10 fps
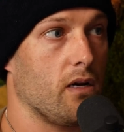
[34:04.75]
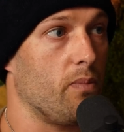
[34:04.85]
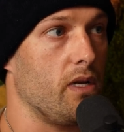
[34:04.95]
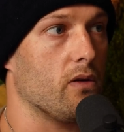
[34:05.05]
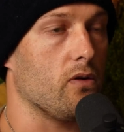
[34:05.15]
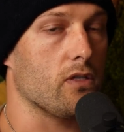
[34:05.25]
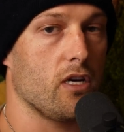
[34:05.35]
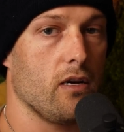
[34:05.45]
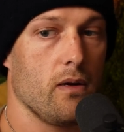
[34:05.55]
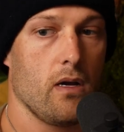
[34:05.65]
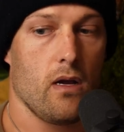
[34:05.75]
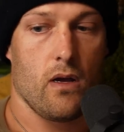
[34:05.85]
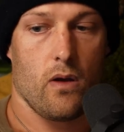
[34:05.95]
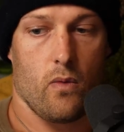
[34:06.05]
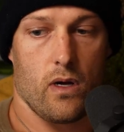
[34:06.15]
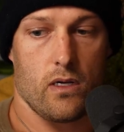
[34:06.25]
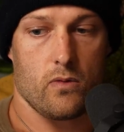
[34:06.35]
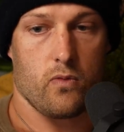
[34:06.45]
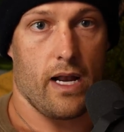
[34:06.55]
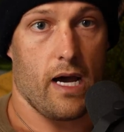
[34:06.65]
company culture
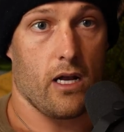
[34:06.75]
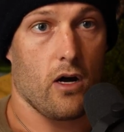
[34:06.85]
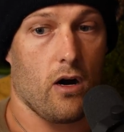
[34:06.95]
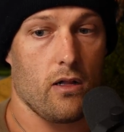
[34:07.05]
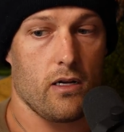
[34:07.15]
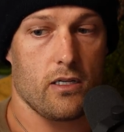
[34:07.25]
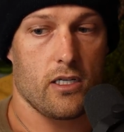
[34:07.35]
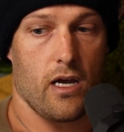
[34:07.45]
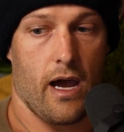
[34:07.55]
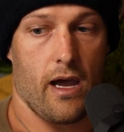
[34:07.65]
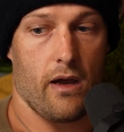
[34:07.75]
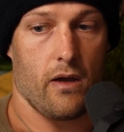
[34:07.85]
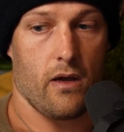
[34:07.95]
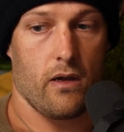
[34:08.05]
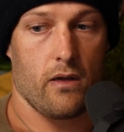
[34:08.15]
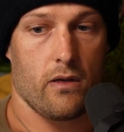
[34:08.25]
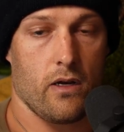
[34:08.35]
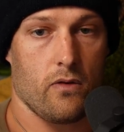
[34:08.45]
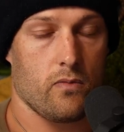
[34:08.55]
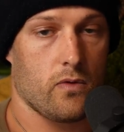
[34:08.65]
was right out of college. I, you
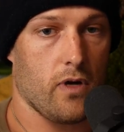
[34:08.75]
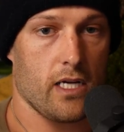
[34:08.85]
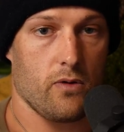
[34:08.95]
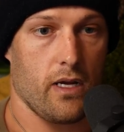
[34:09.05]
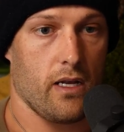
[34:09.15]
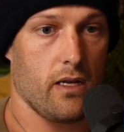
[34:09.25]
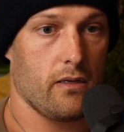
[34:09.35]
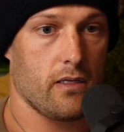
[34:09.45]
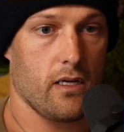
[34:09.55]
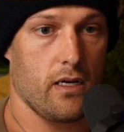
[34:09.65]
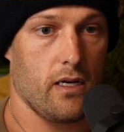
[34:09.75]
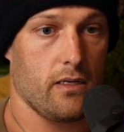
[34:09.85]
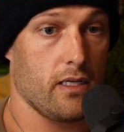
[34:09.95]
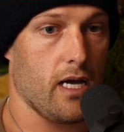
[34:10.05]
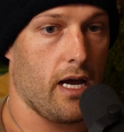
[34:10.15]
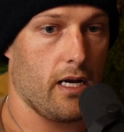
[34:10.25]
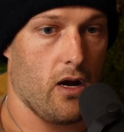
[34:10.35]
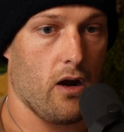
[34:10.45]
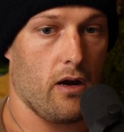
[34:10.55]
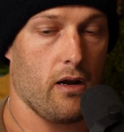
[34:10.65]
know, graduated, studied design
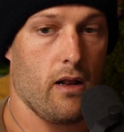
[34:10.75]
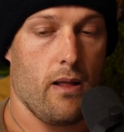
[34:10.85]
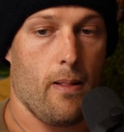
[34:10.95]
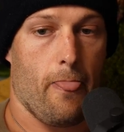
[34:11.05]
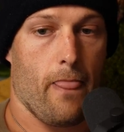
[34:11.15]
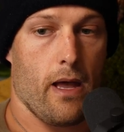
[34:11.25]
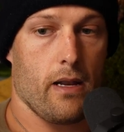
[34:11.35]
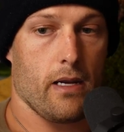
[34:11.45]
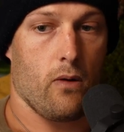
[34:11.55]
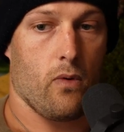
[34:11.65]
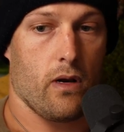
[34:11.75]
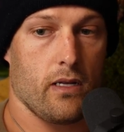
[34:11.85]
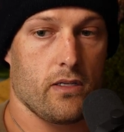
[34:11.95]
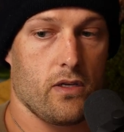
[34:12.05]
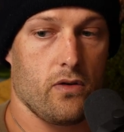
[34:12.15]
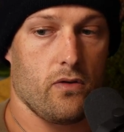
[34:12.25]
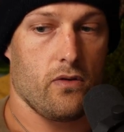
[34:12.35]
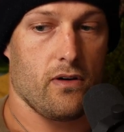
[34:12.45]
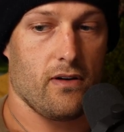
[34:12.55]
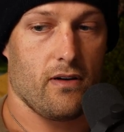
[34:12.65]
and art, and I wanted
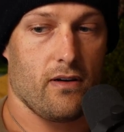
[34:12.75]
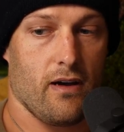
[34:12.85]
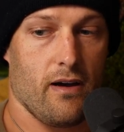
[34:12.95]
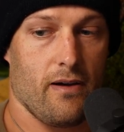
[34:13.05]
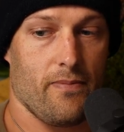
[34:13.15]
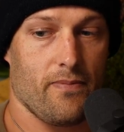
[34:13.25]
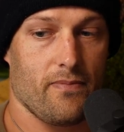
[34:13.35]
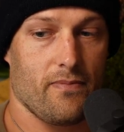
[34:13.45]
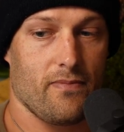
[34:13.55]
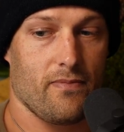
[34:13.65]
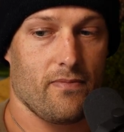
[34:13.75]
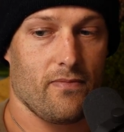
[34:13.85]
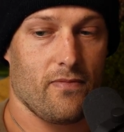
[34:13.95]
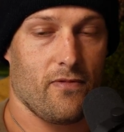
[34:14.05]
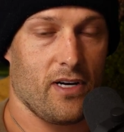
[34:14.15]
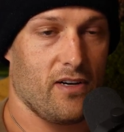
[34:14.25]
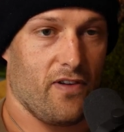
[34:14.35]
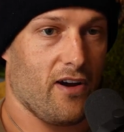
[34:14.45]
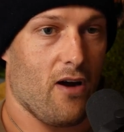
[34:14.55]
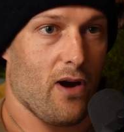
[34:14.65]
to
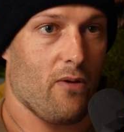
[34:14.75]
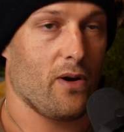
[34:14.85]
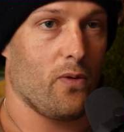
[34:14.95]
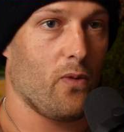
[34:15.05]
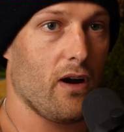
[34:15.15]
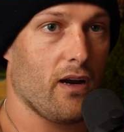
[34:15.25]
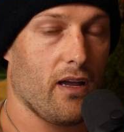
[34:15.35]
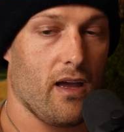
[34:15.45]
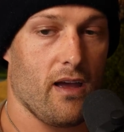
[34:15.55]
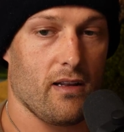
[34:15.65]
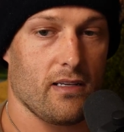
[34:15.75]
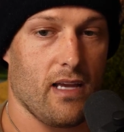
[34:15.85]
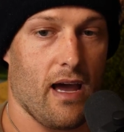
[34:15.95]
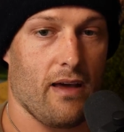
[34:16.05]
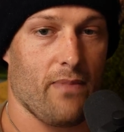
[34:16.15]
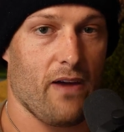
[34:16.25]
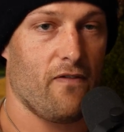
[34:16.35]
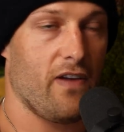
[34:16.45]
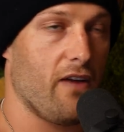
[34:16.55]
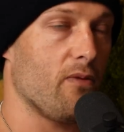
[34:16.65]
figure out where I wanted to work. And my
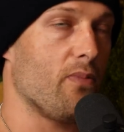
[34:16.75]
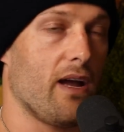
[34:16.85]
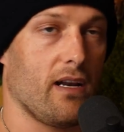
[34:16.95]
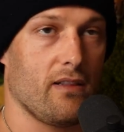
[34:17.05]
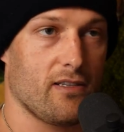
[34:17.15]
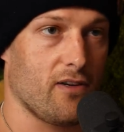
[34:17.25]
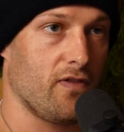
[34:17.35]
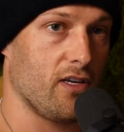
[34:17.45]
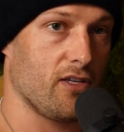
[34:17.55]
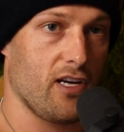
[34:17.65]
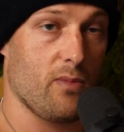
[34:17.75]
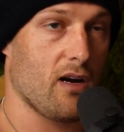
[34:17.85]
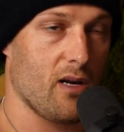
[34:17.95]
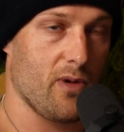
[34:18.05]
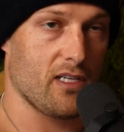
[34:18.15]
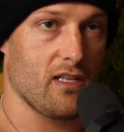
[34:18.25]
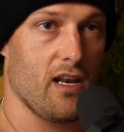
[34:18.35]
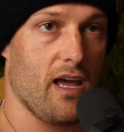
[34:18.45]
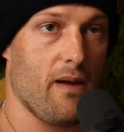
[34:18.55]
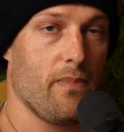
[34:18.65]
favorite brand in the surf industry, I'm not going to mention the
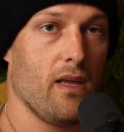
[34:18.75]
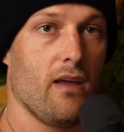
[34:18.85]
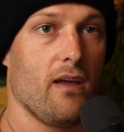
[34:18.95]
name,